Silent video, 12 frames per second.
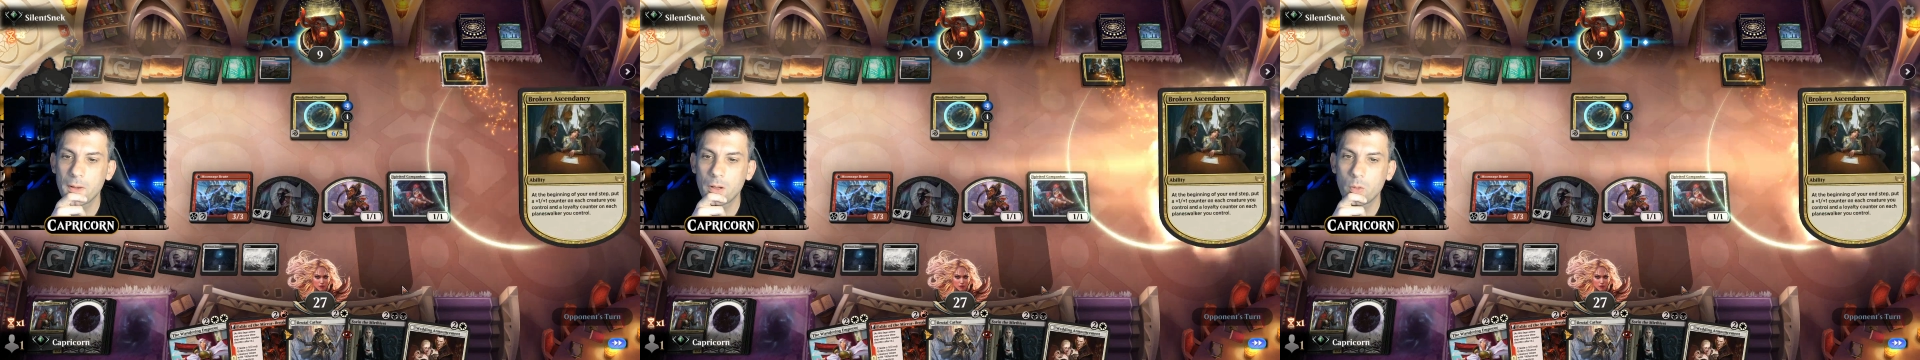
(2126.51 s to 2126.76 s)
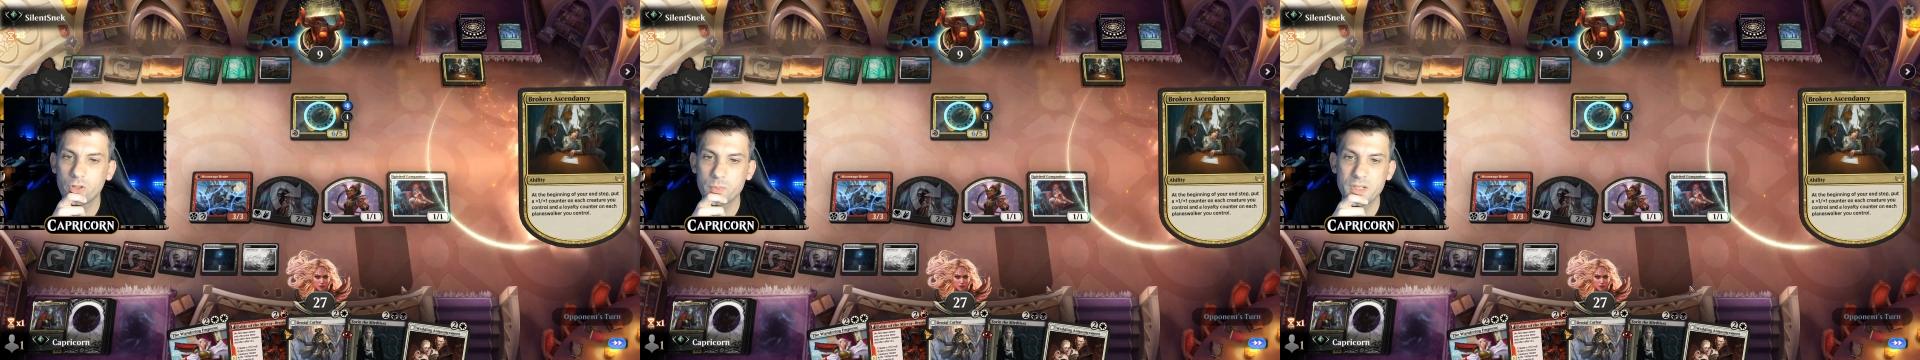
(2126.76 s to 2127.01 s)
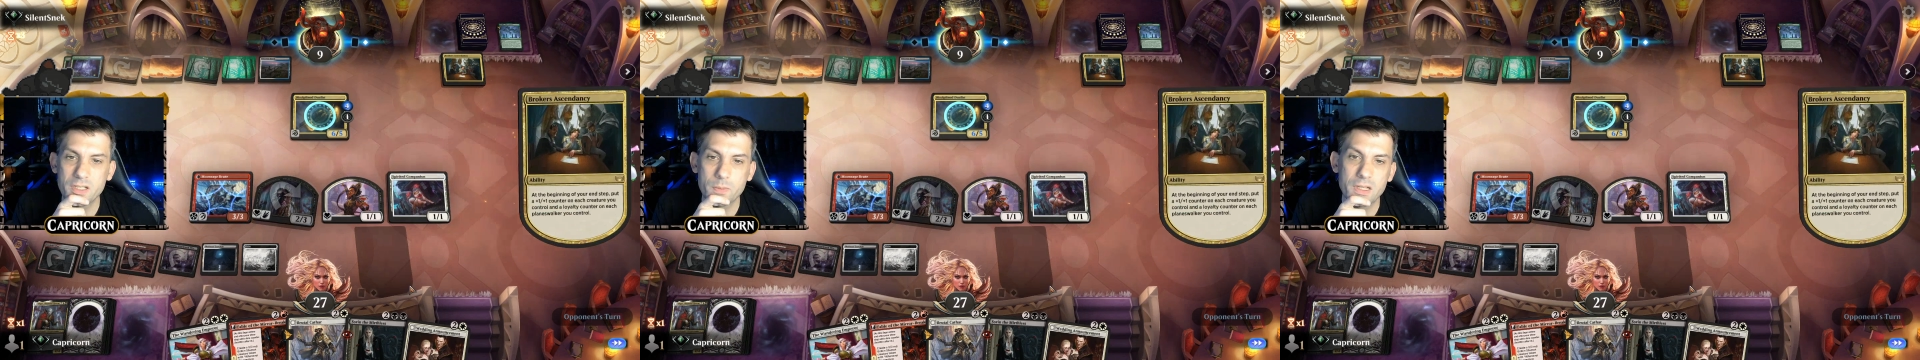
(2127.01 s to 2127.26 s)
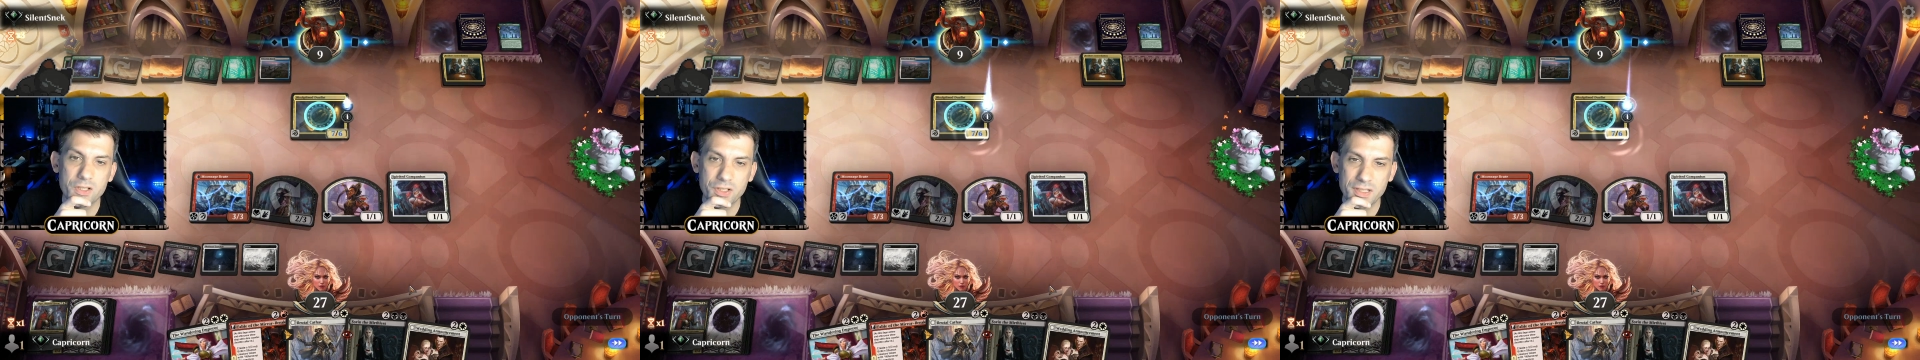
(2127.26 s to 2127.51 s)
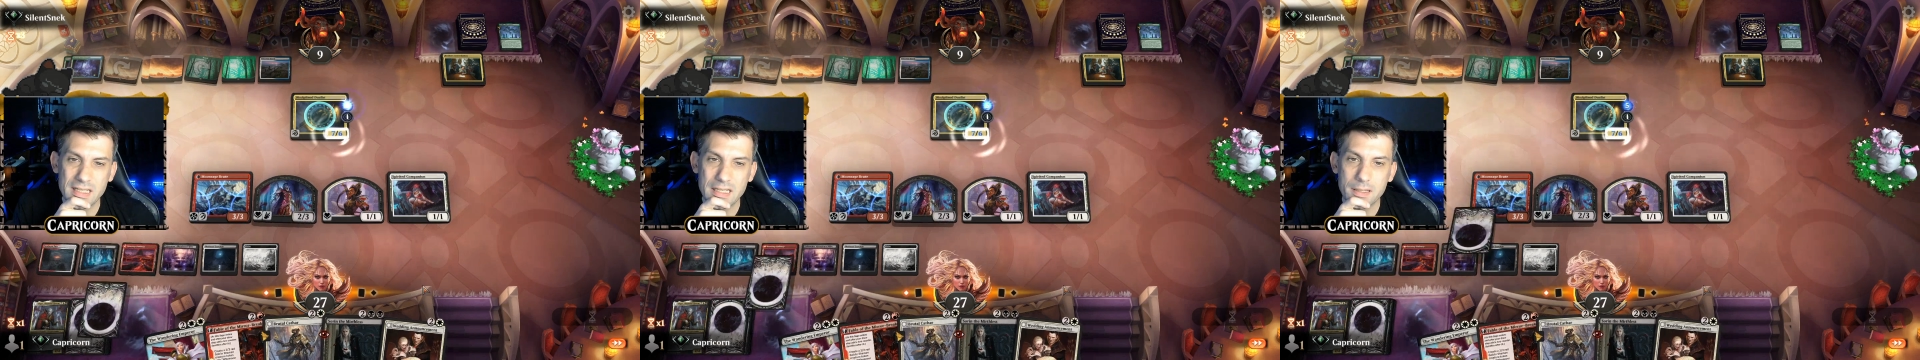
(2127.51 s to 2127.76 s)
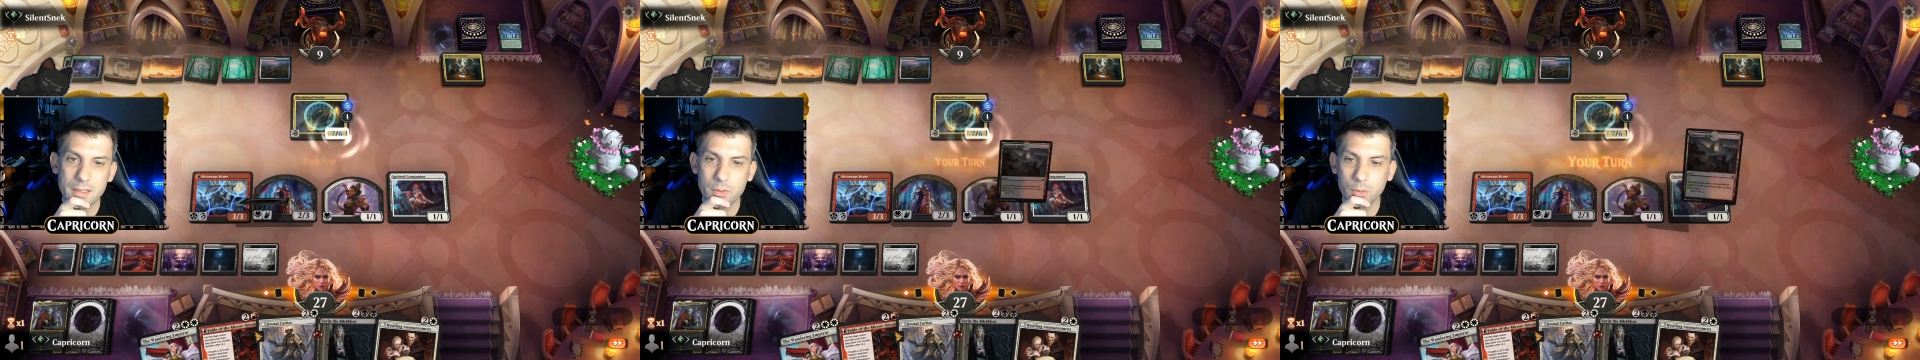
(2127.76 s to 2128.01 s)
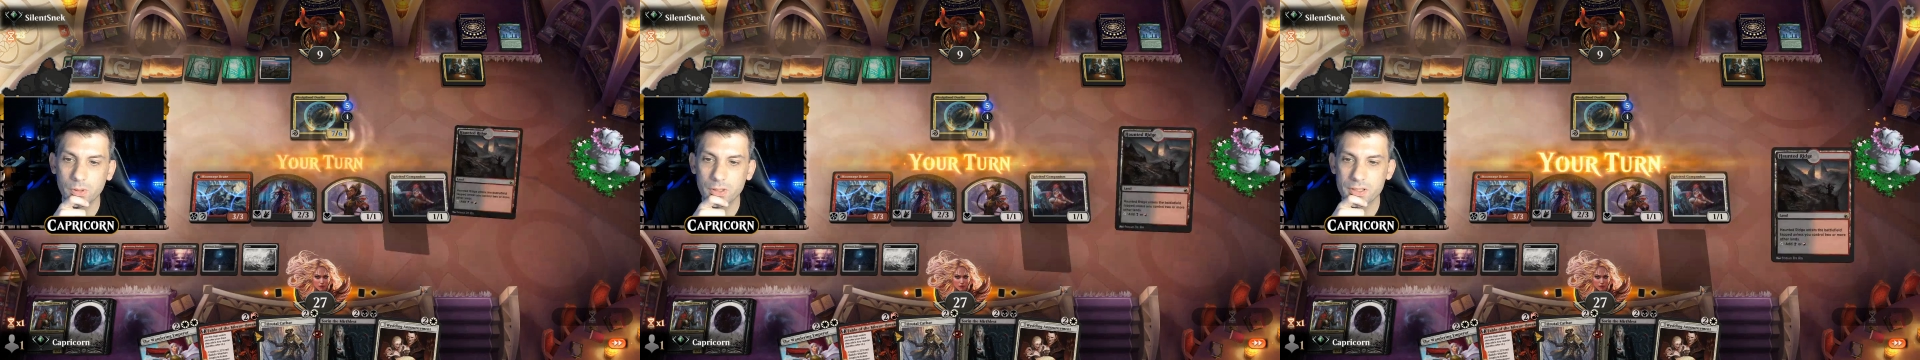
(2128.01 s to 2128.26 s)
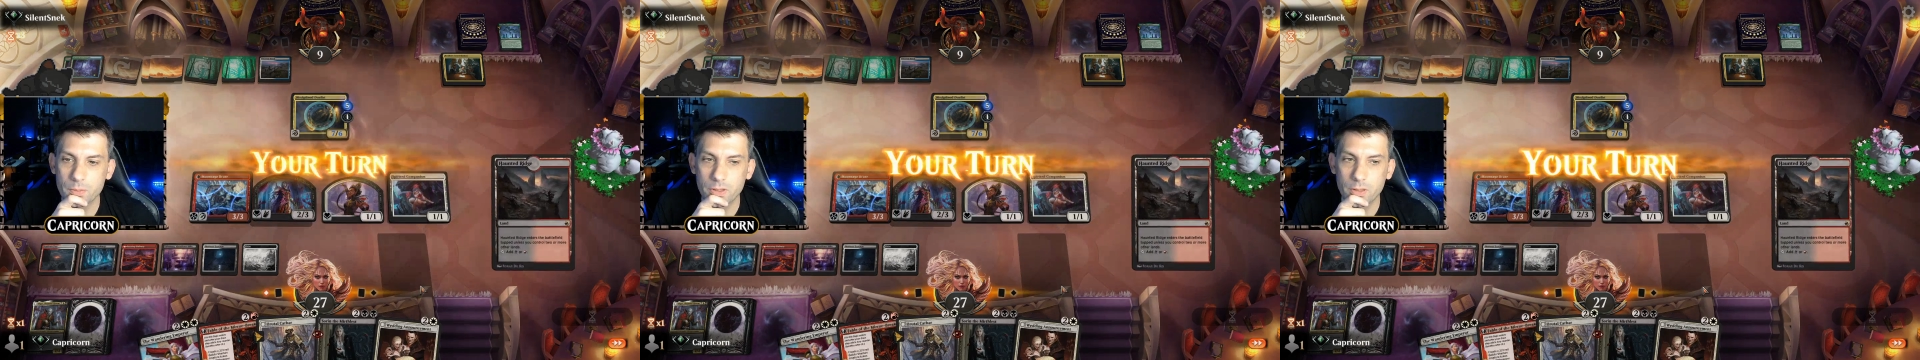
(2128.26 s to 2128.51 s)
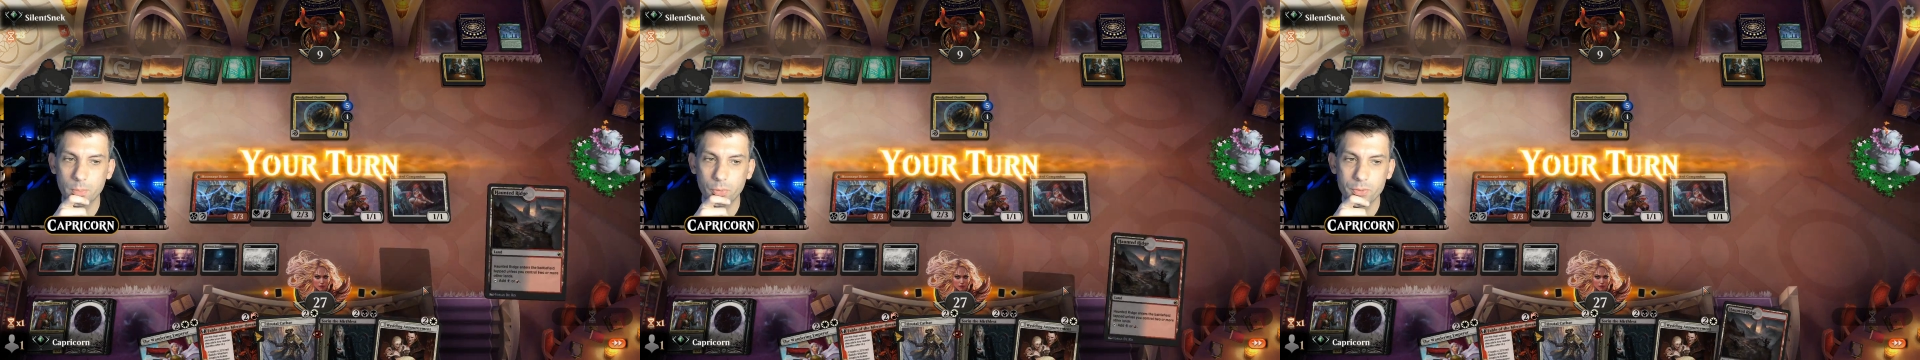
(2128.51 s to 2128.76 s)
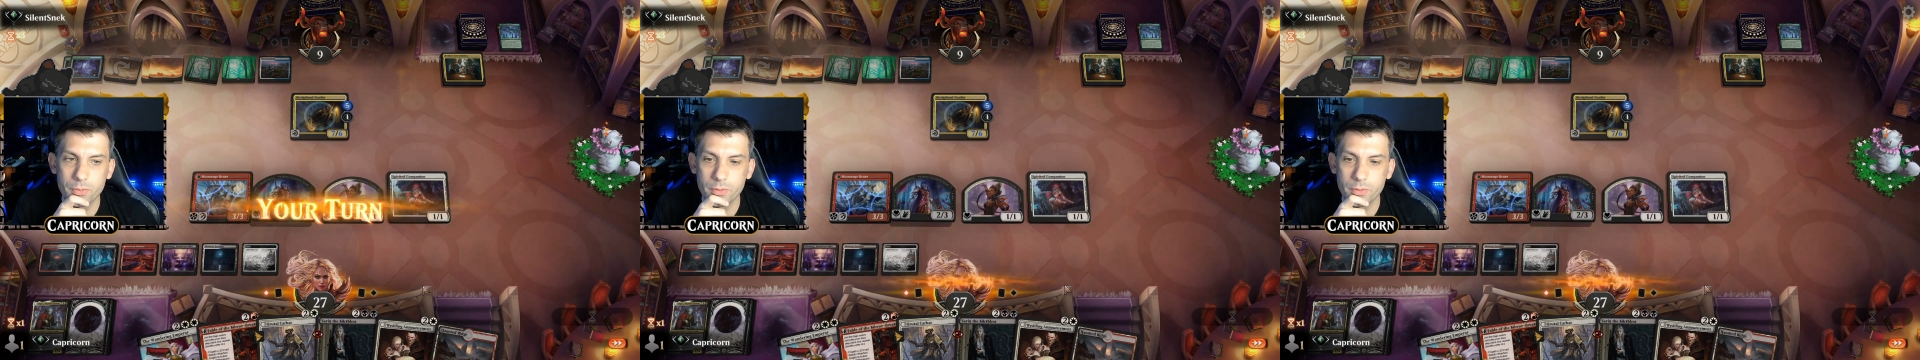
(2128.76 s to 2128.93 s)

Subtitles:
which means we can just eat the duelist with the Brute.